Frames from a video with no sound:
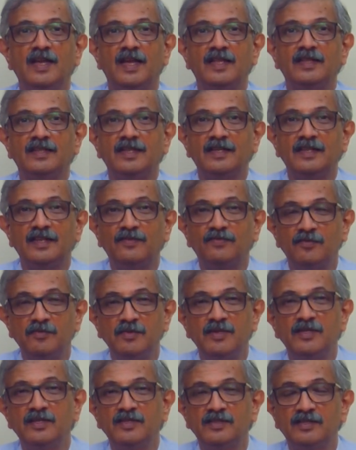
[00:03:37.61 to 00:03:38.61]
And that
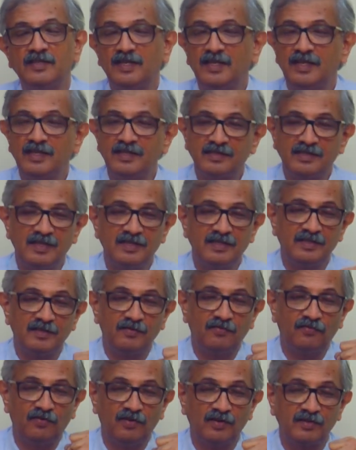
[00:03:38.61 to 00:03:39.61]
information seeking stage is
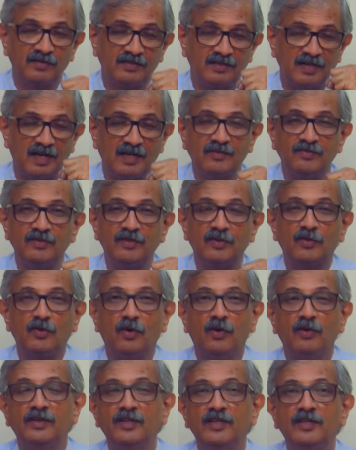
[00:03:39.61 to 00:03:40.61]
the first starts with the
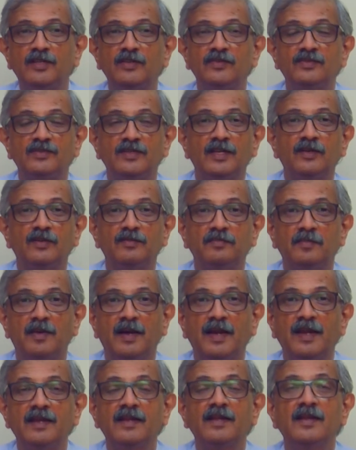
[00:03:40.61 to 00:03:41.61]
cognitive state of
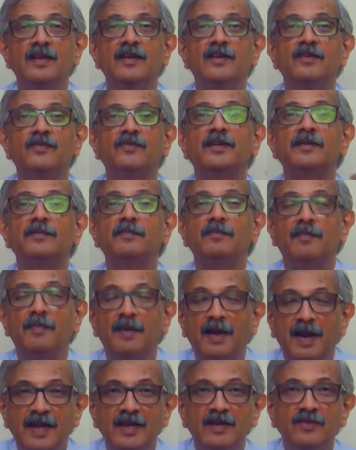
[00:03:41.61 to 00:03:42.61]
mind, where
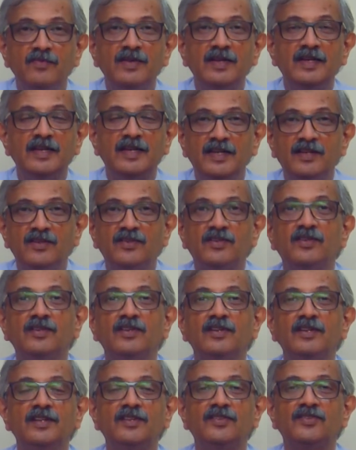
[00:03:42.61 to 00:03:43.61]
mind will
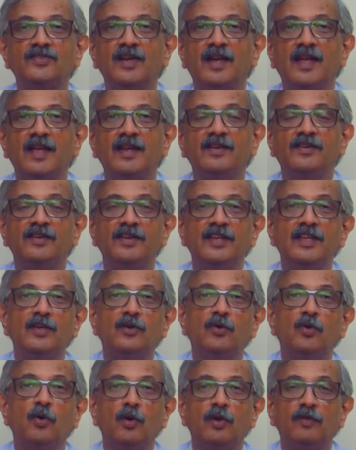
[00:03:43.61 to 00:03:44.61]
internally try and
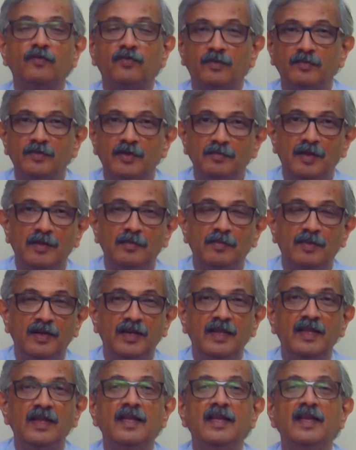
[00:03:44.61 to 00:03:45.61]
recall from the memory